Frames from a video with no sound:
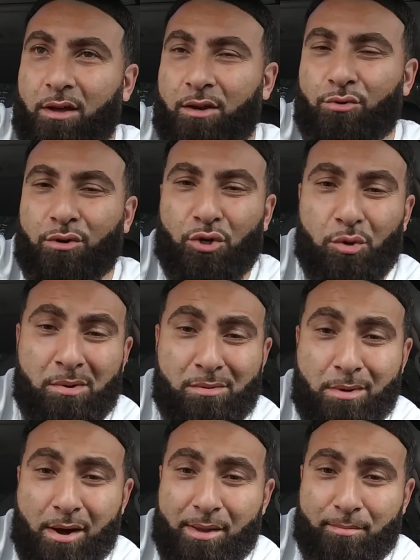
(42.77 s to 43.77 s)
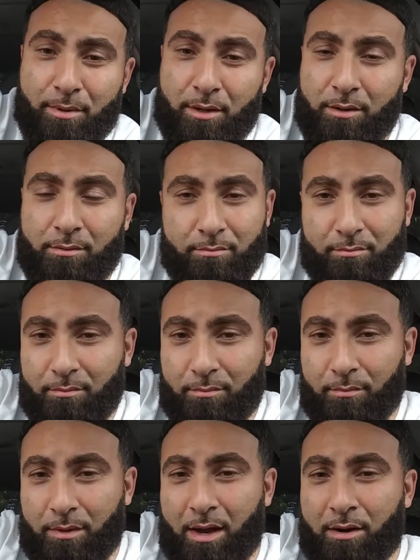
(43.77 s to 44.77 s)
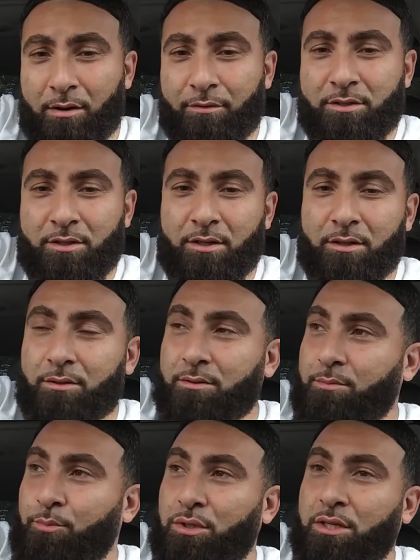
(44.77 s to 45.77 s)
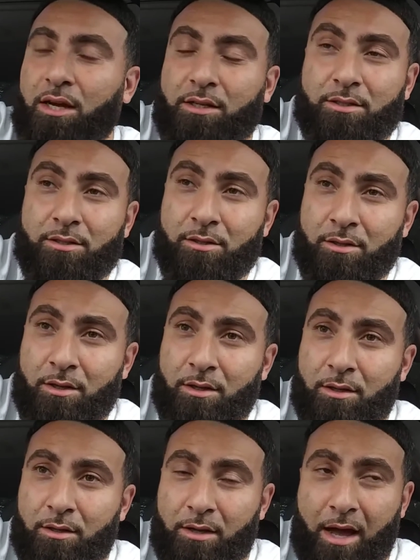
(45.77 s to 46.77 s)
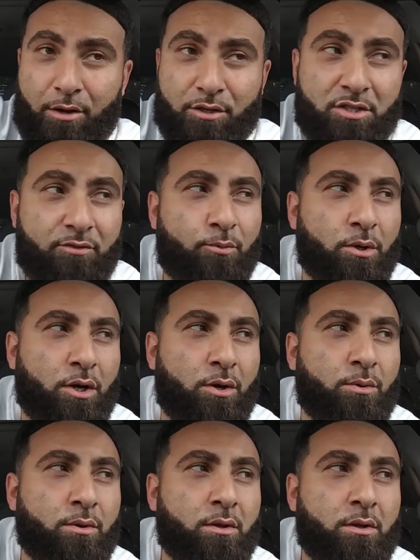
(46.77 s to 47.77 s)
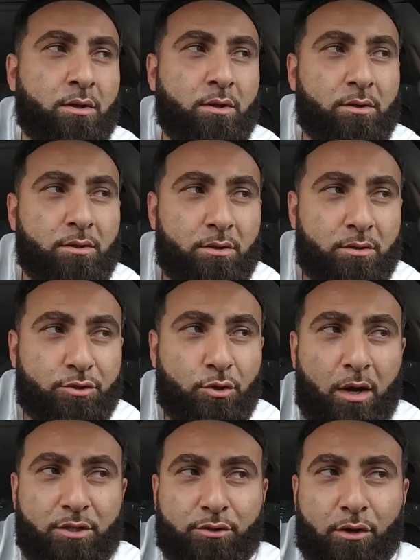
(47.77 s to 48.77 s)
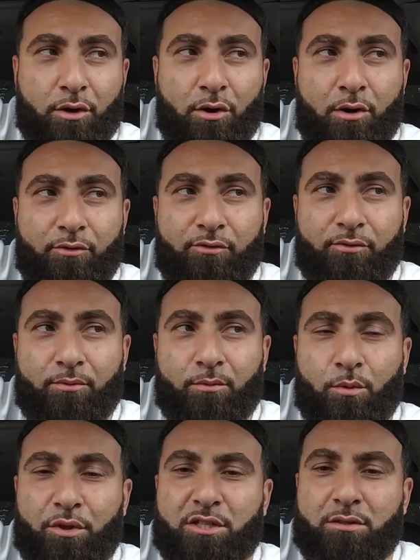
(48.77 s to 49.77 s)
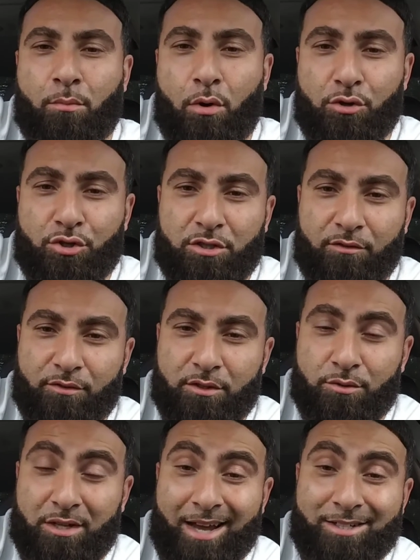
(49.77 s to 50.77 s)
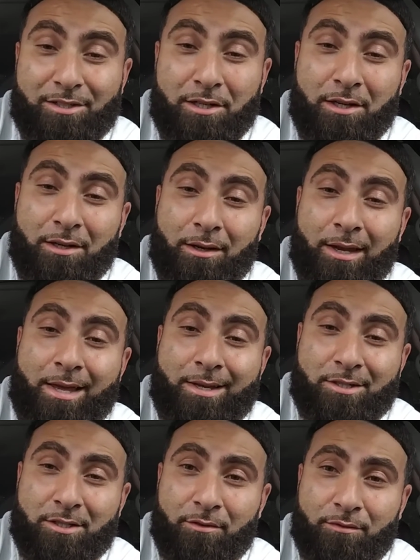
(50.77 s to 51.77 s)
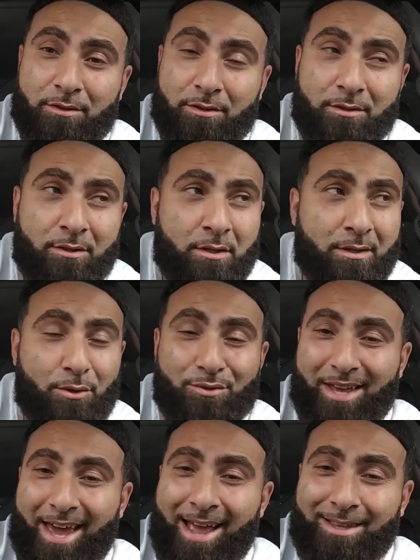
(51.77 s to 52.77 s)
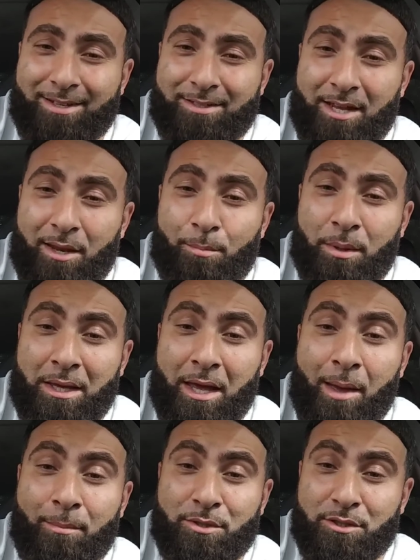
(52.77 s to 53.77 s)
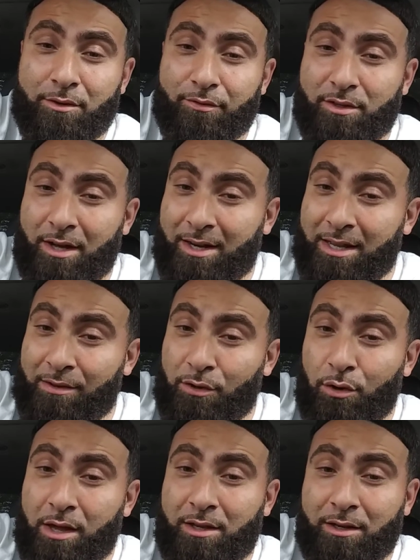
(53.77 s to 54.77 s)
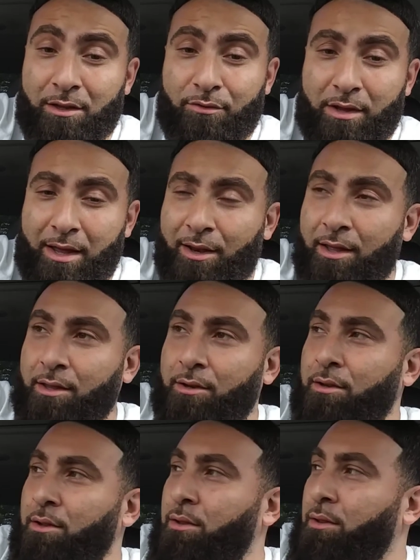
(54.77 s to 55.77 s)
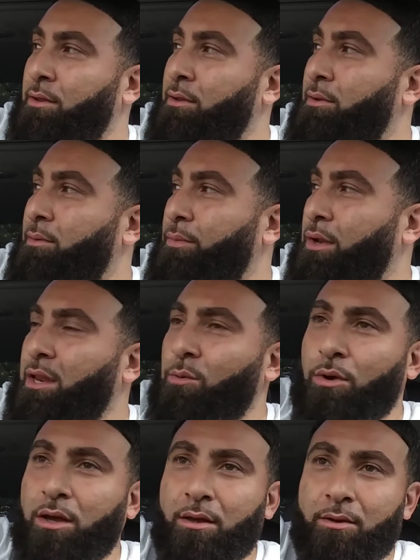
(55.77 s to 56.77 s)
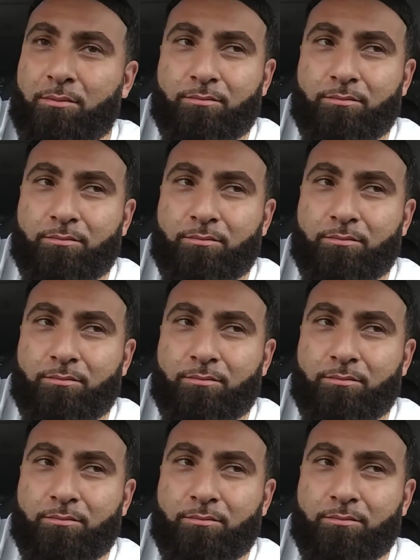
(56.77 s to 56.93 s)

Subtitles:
knew a little bit about it, but not enough to predict how the shift would go. So I started off with a small shift. It was actually a late shift. It was an 8 to 10 p.m. shift. I didn't even know they delivered that late. But anyway,